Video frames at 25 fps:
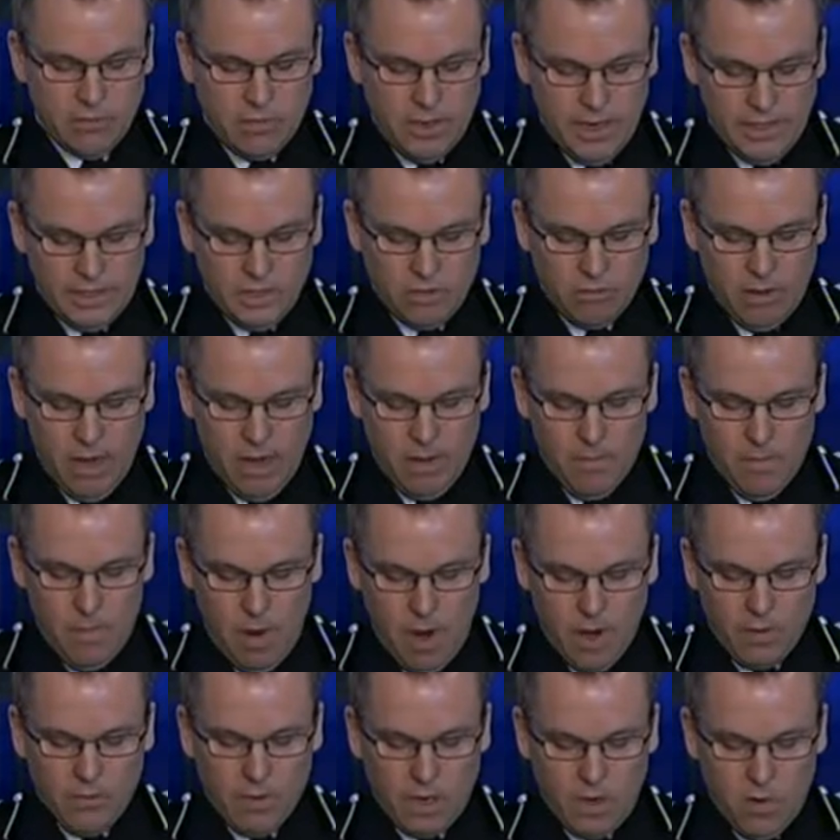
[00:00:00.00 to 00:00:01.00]
to reiterate
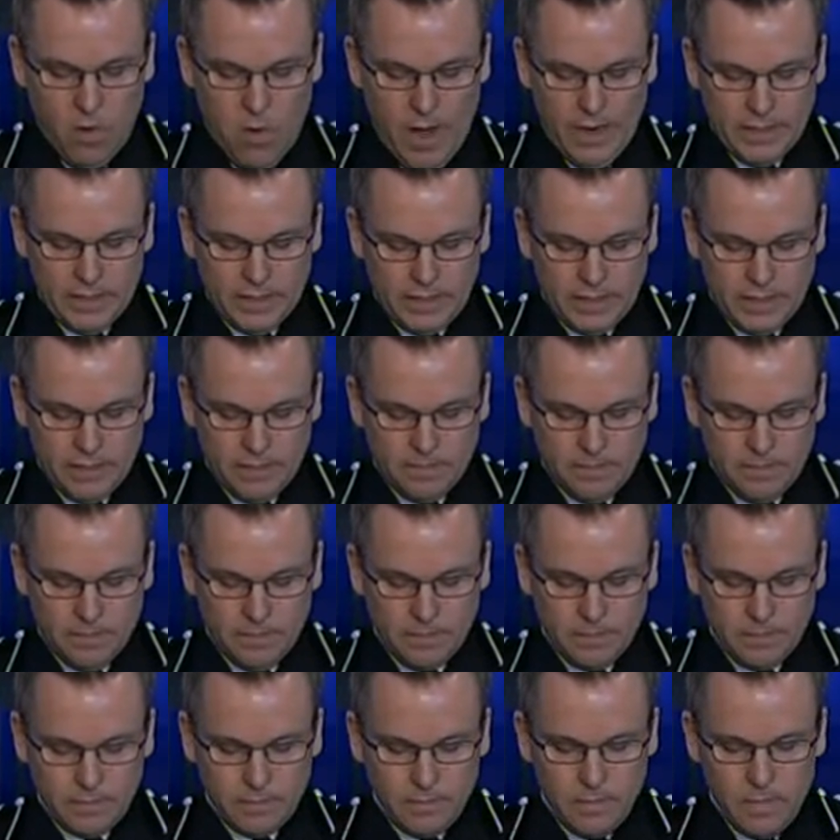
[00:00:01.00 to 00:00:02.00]
my request
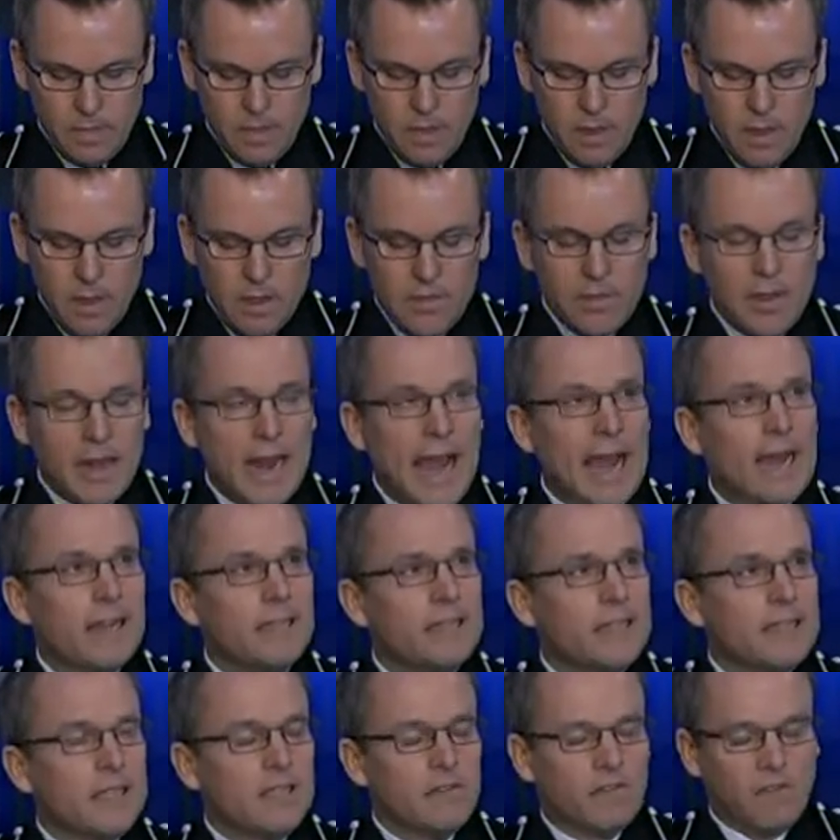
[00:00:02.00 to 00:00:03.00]
that
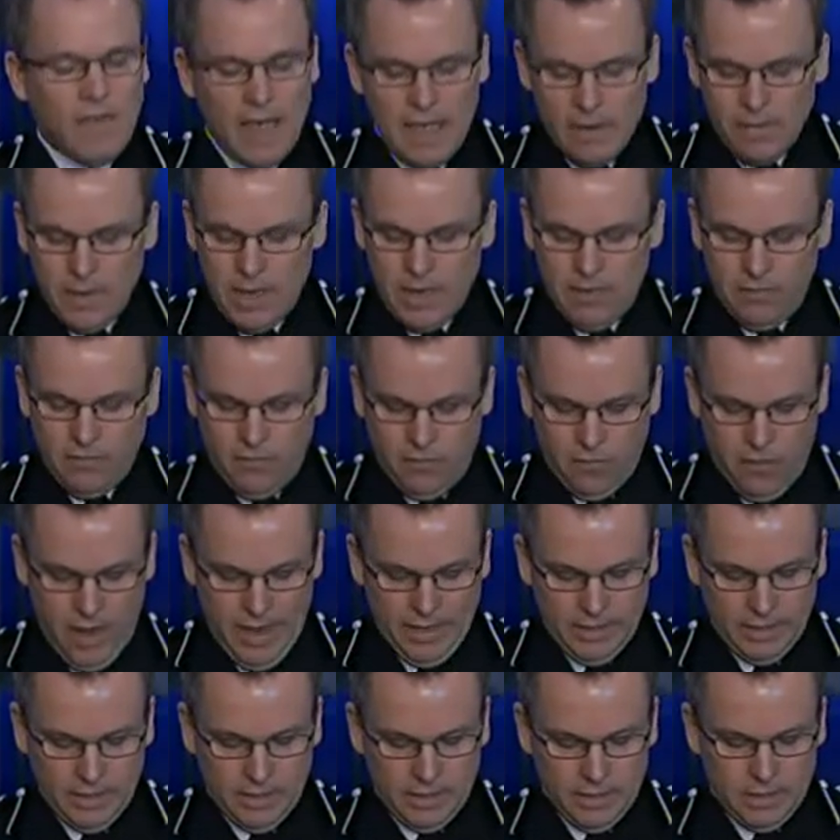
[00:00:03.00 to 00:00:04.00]
Alice's family and
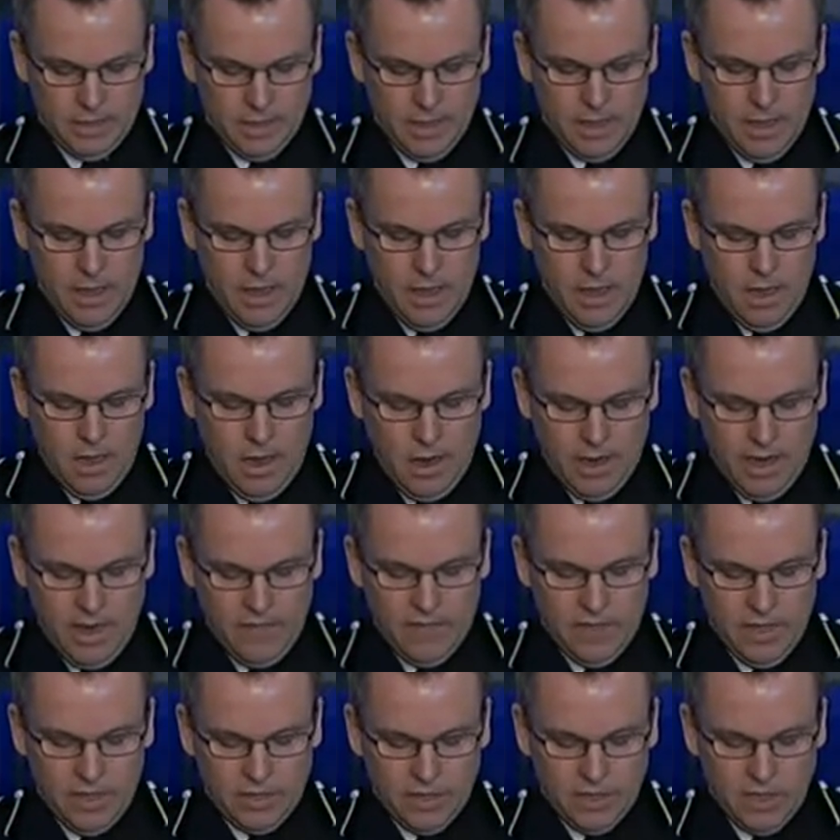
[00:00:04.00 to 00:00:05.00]
friends are
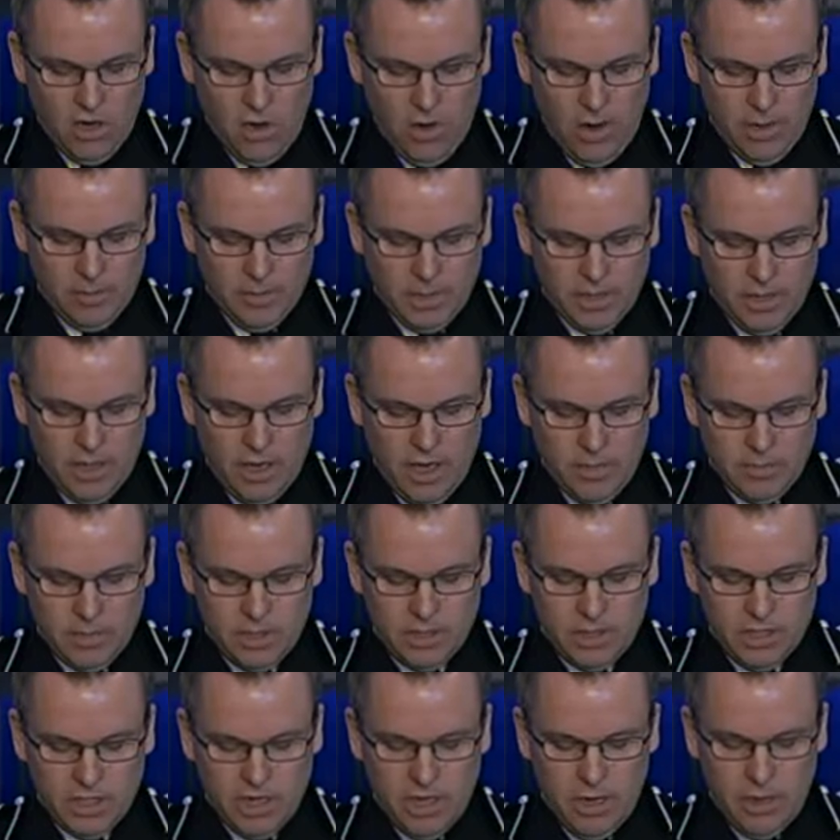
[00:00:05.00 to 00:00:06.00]
given the time to come
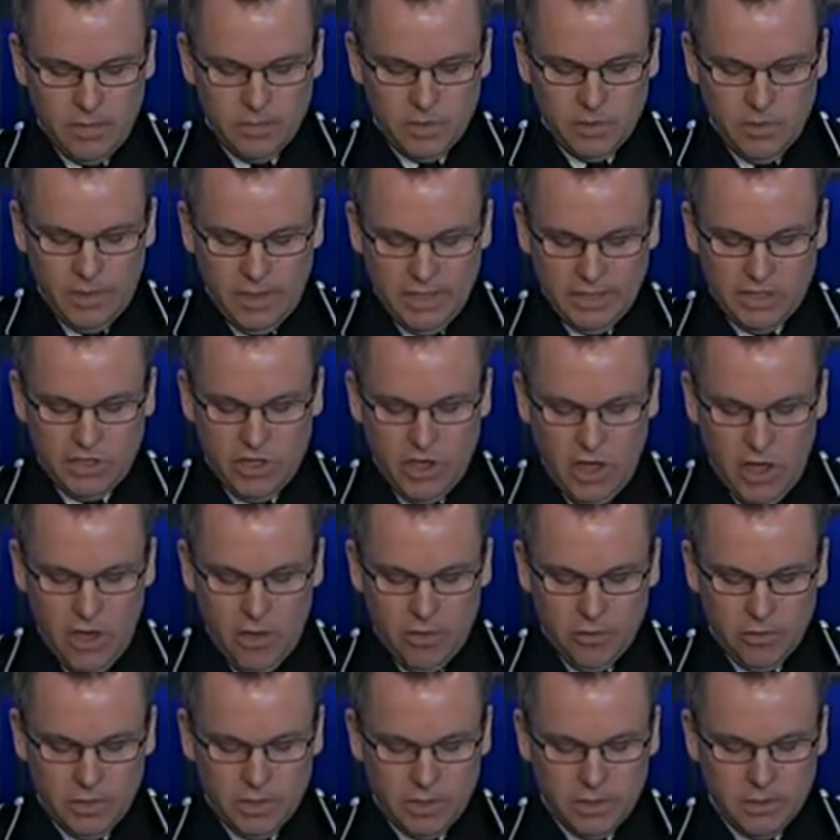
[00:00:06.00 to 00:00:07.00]
to terms with this
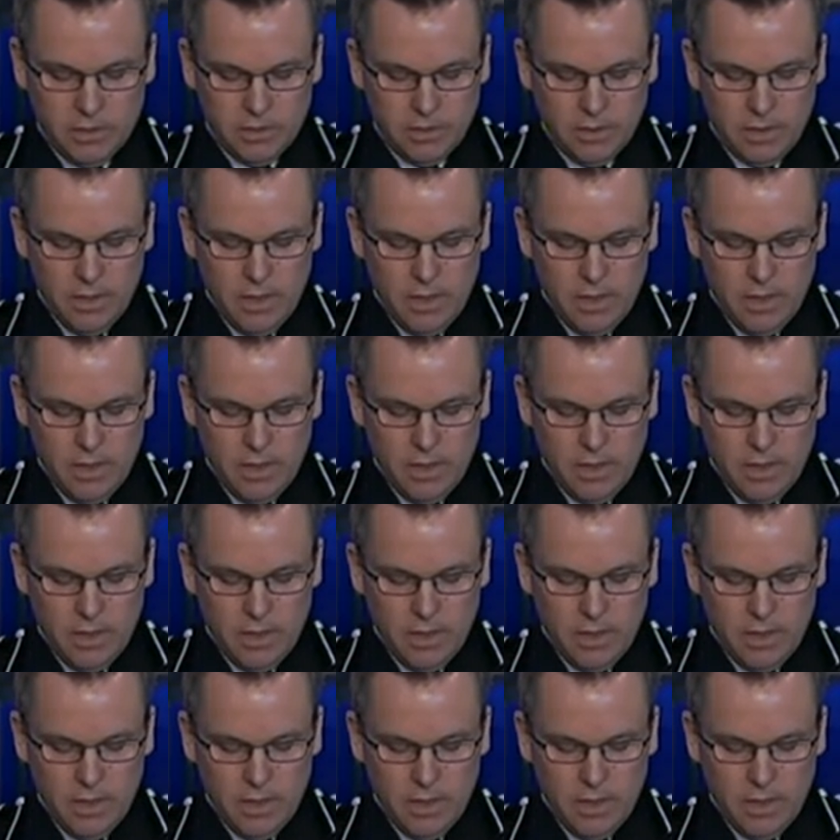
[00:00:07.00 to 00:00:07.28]
news.